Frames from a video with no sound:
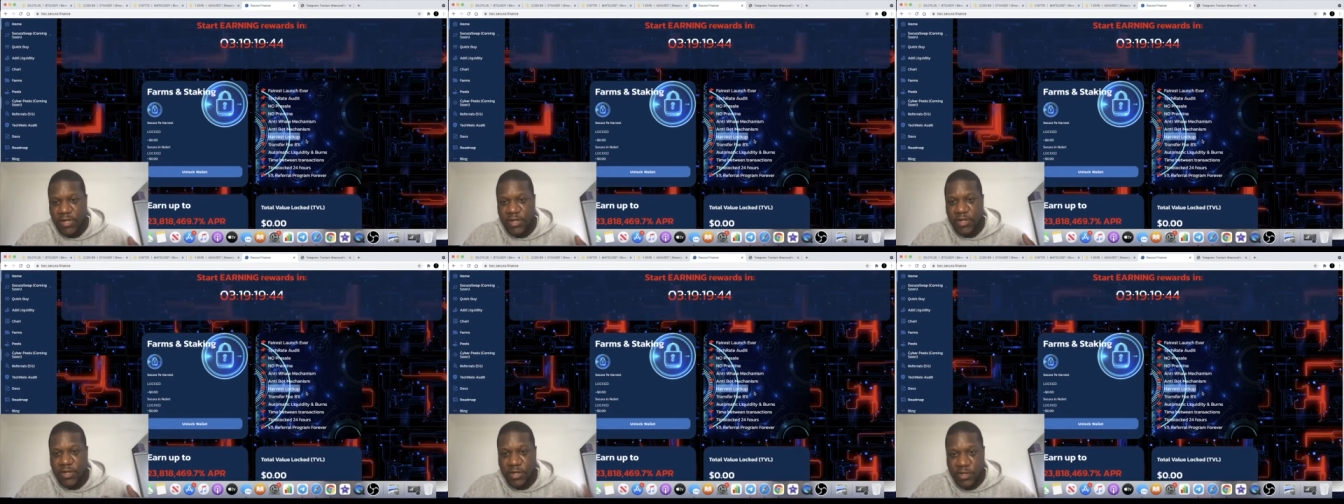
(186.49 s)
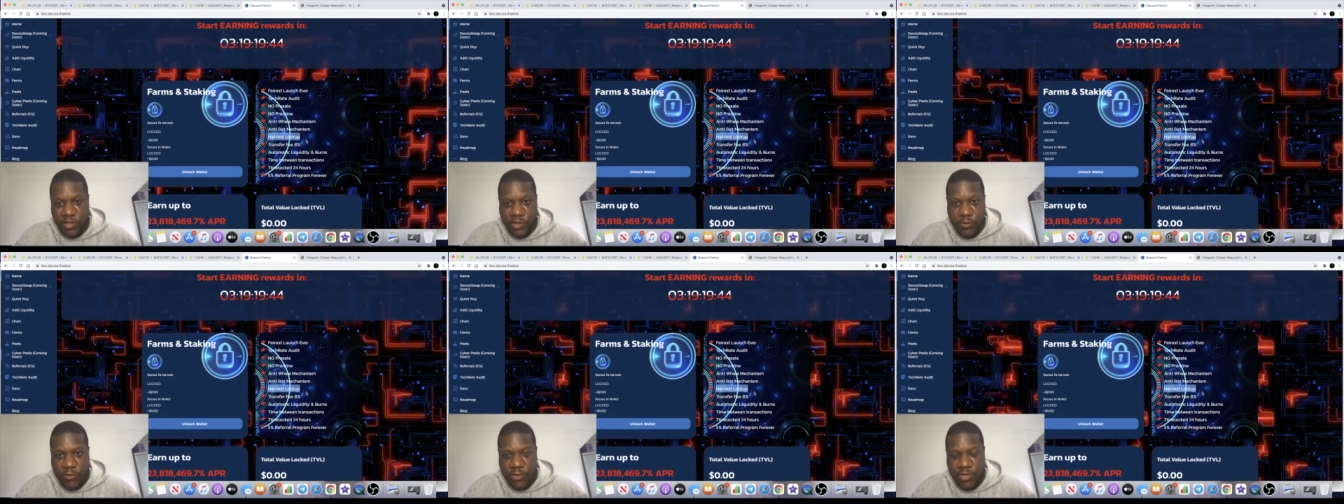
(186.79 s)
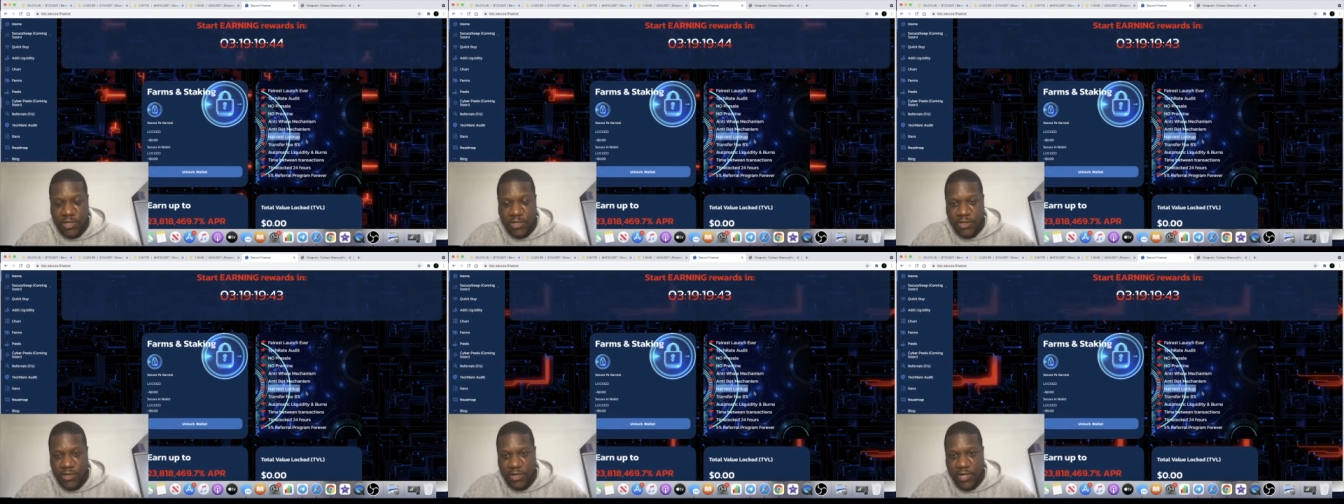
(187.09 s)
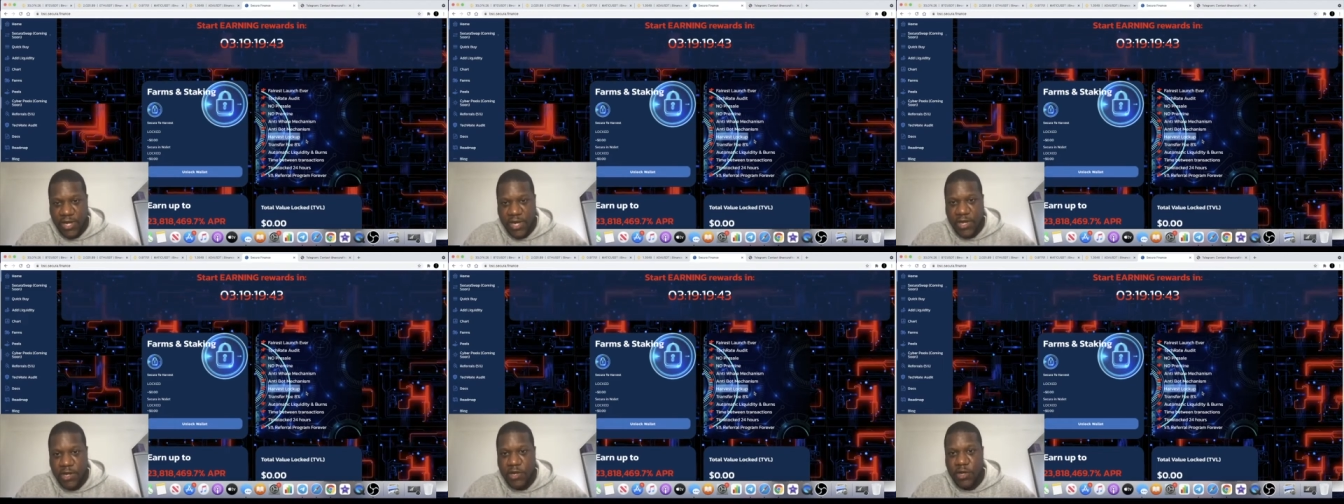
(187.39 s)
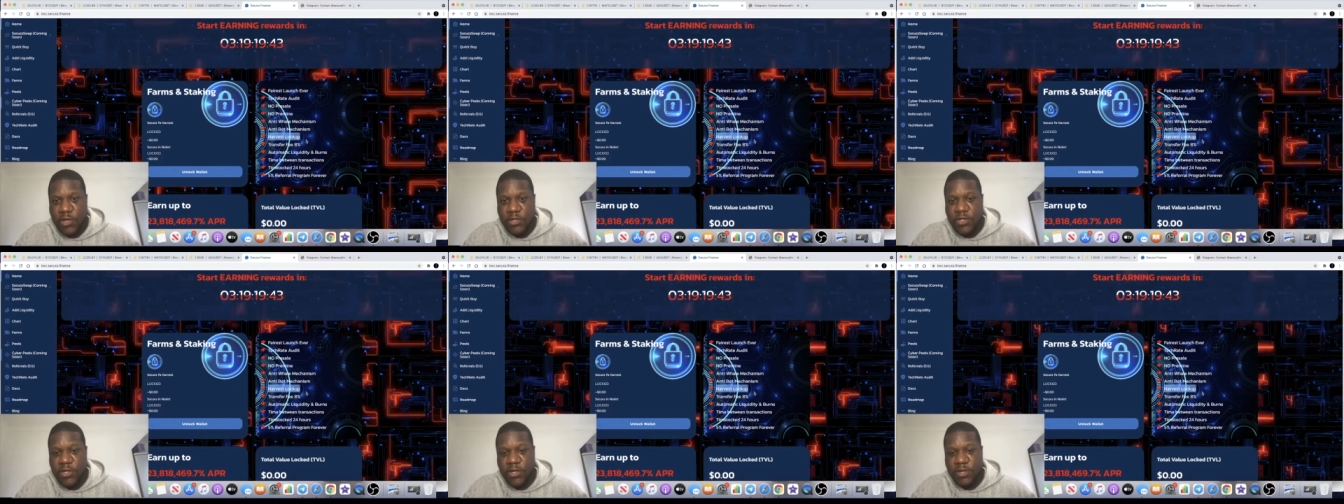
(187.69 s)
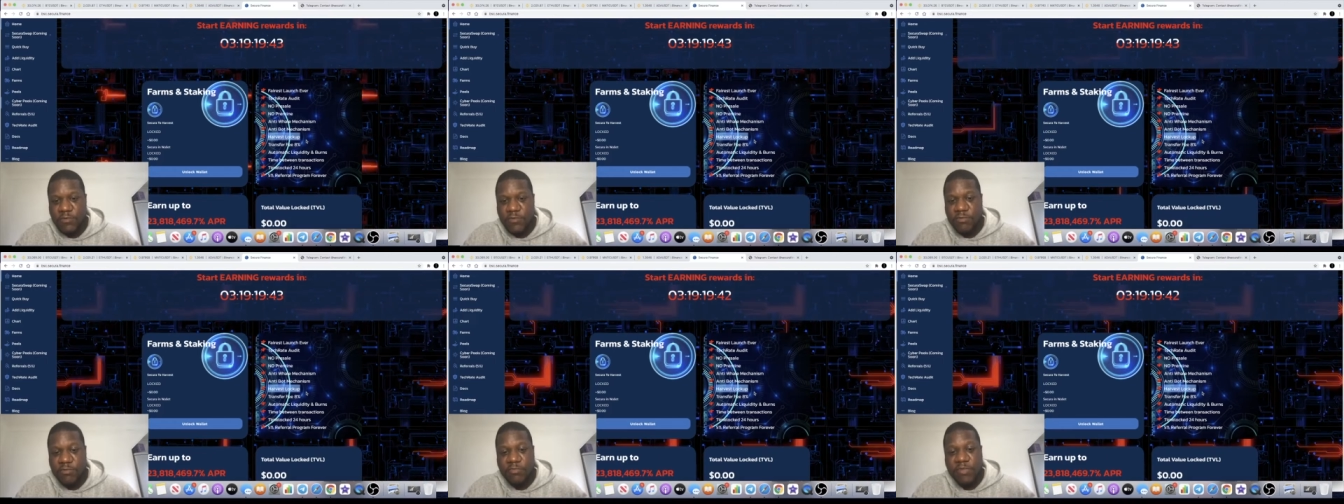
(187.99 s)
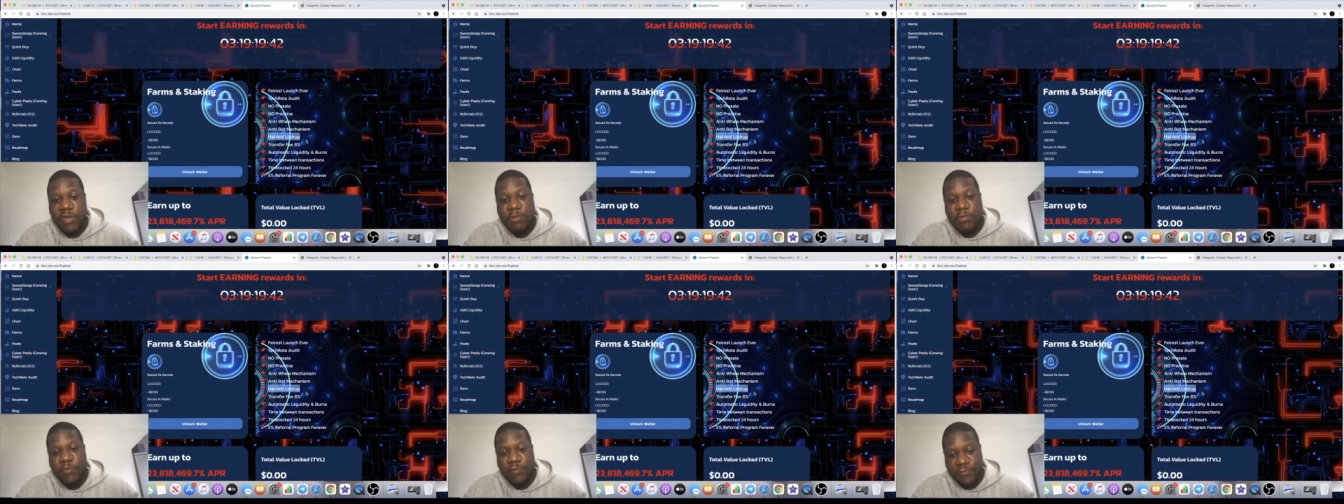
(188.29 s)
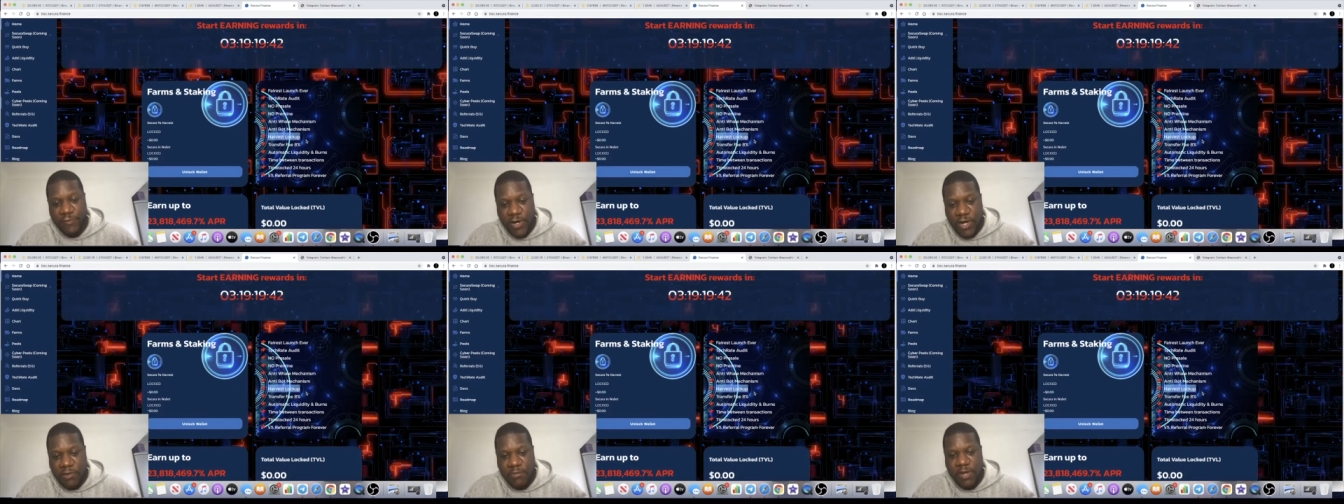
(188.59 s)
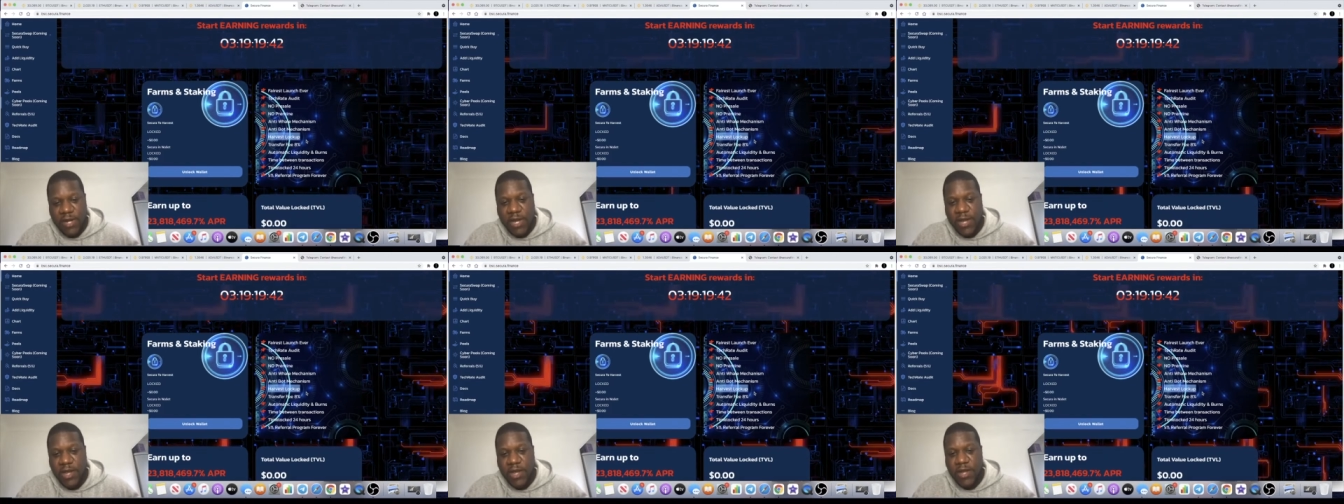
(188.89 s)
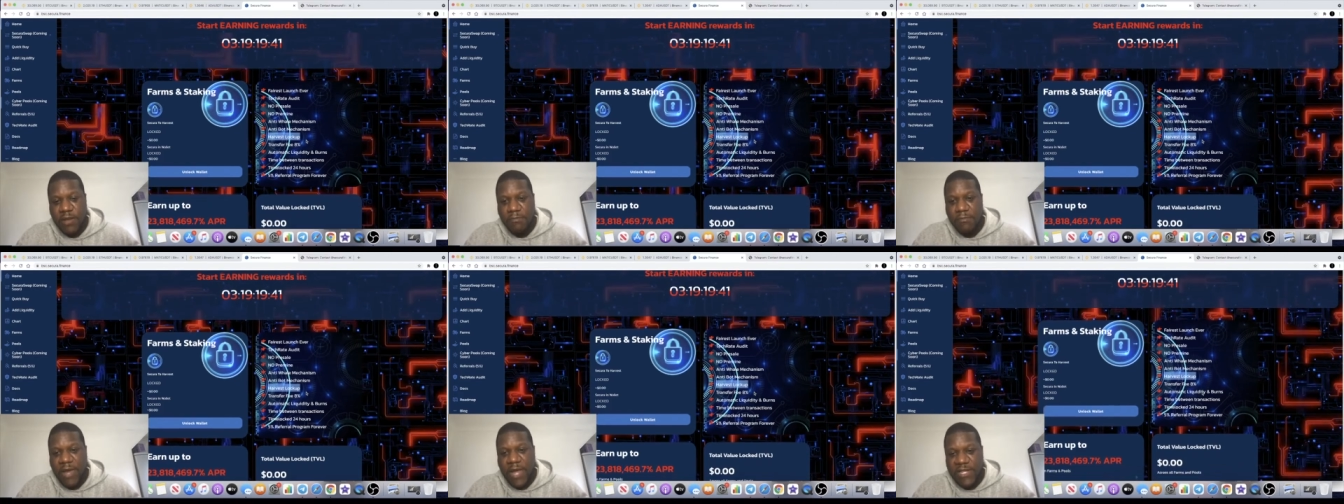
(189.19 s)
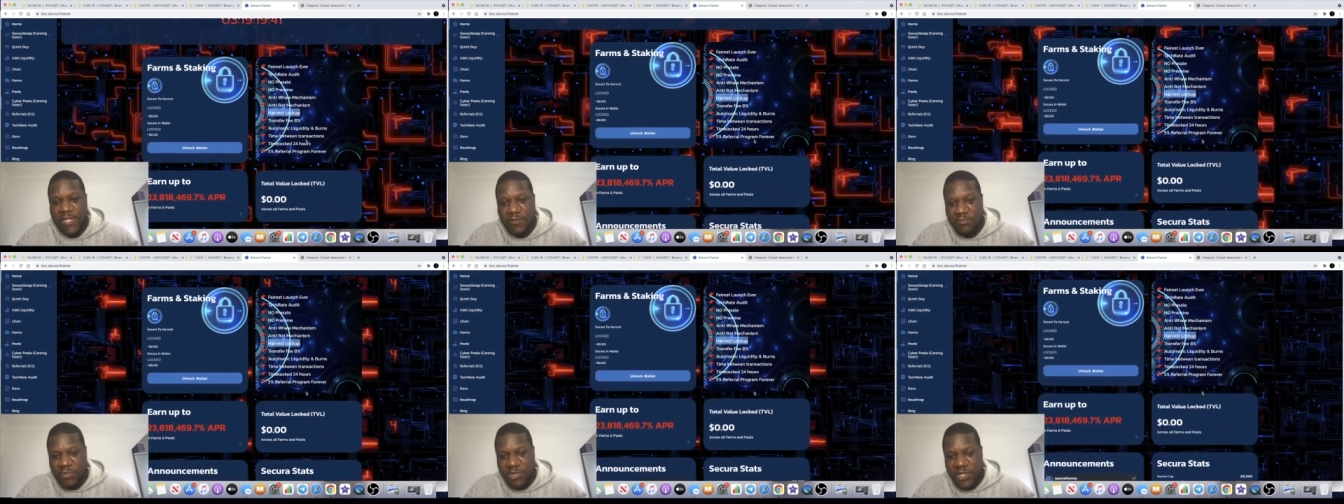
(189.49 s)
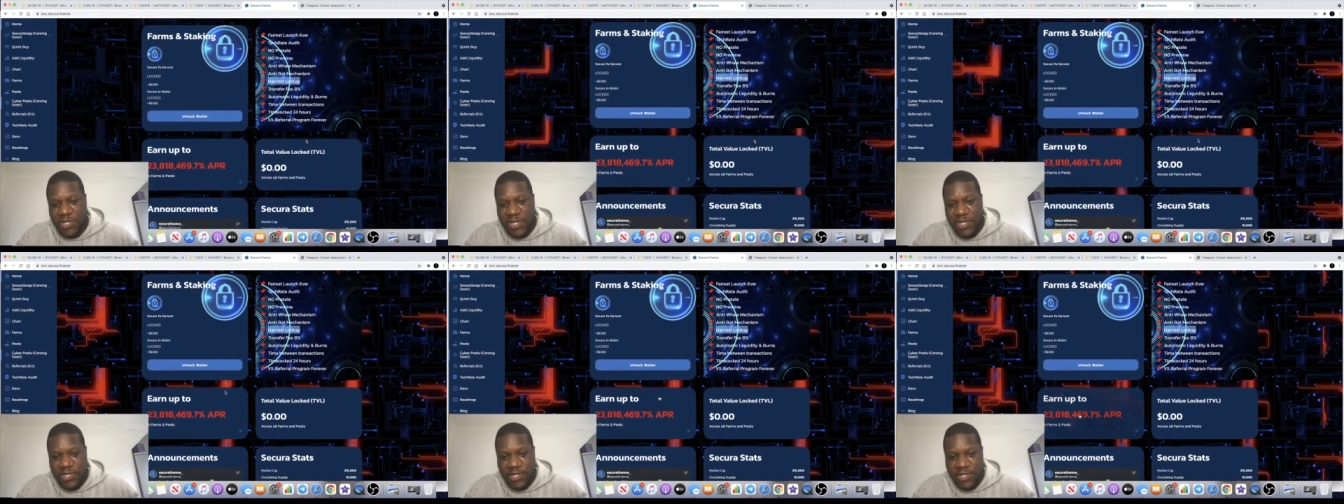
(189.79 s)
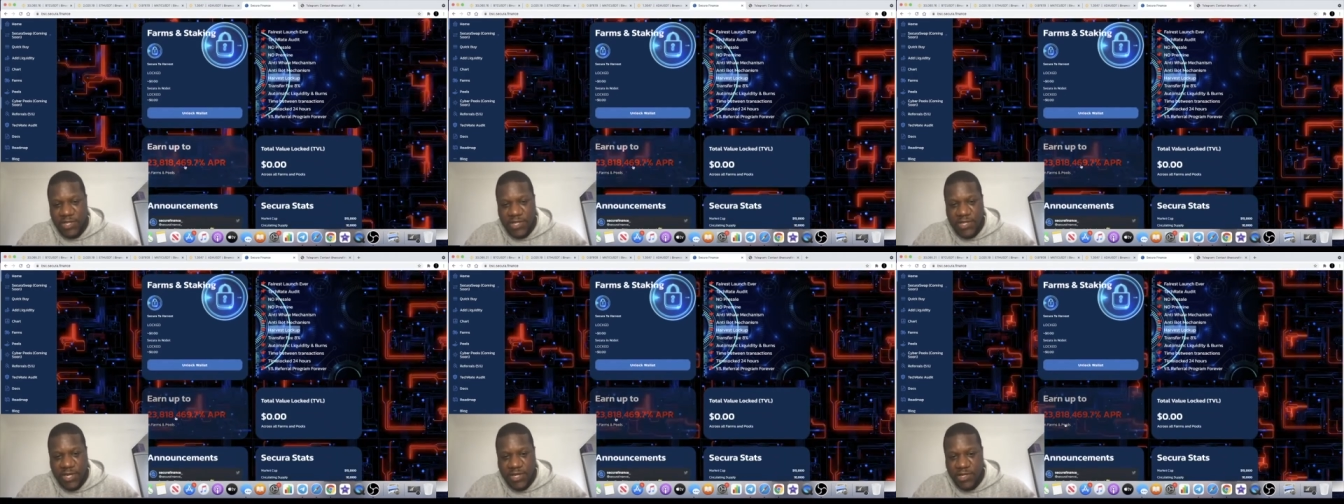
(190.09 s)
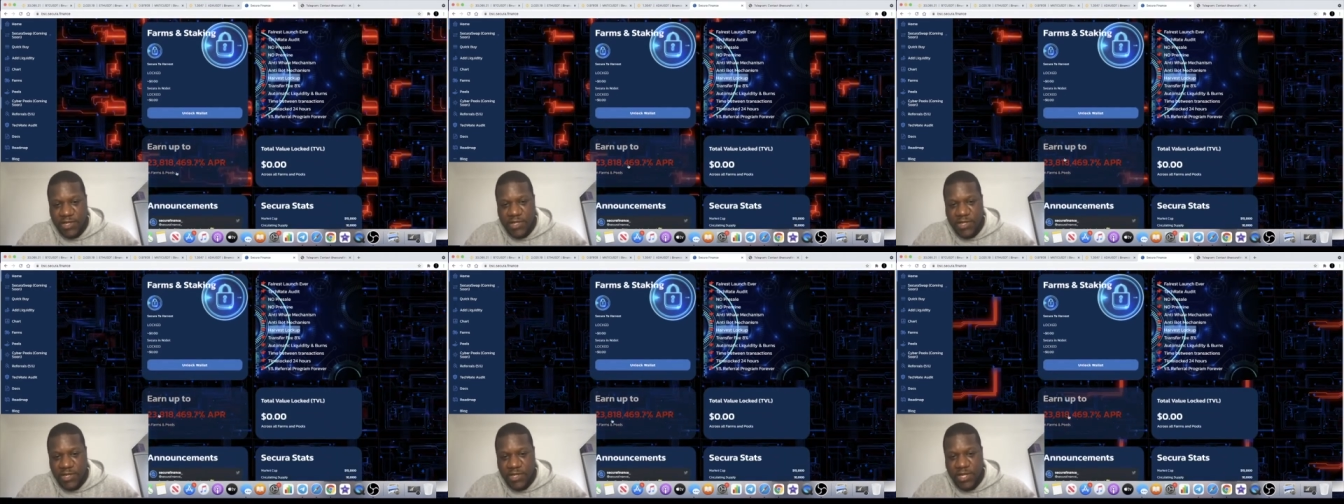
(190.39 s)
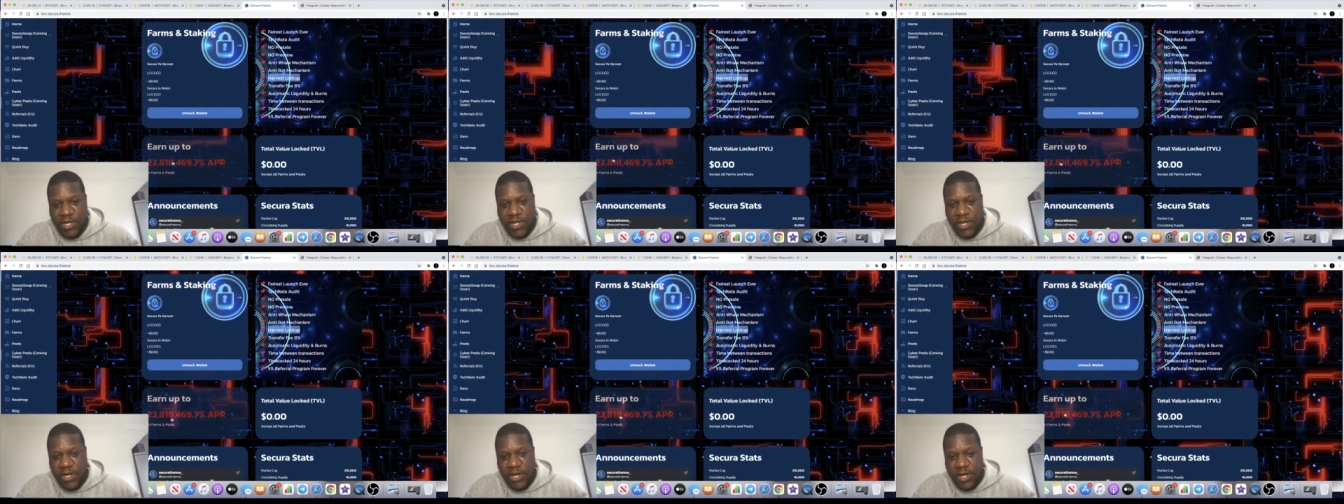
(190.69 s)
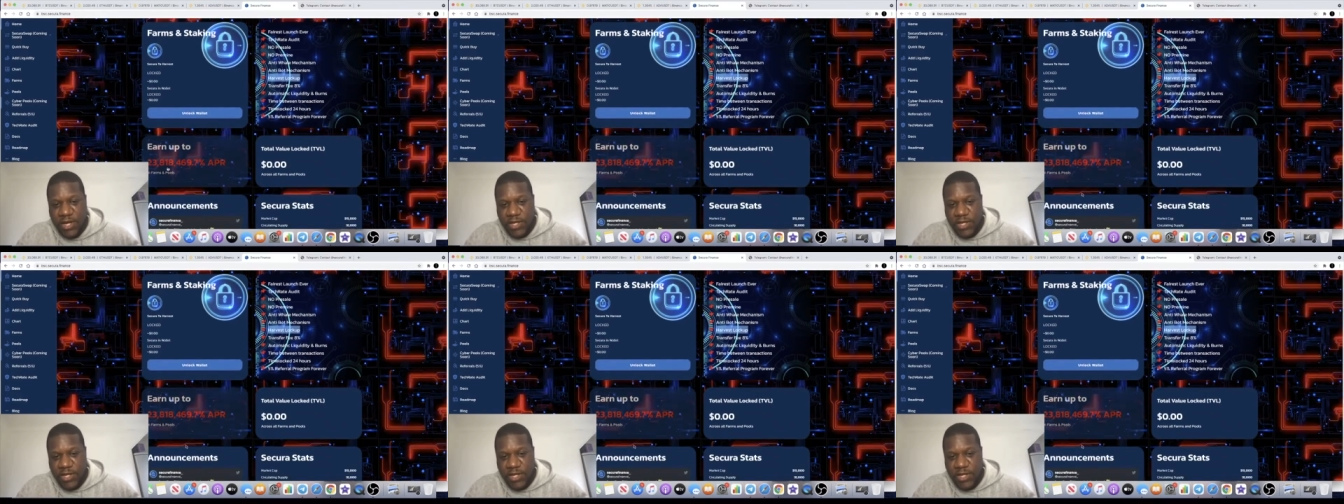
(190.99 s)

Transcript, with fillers: the tokens okay a lot of times when people farm and it earn massive percentages as you can see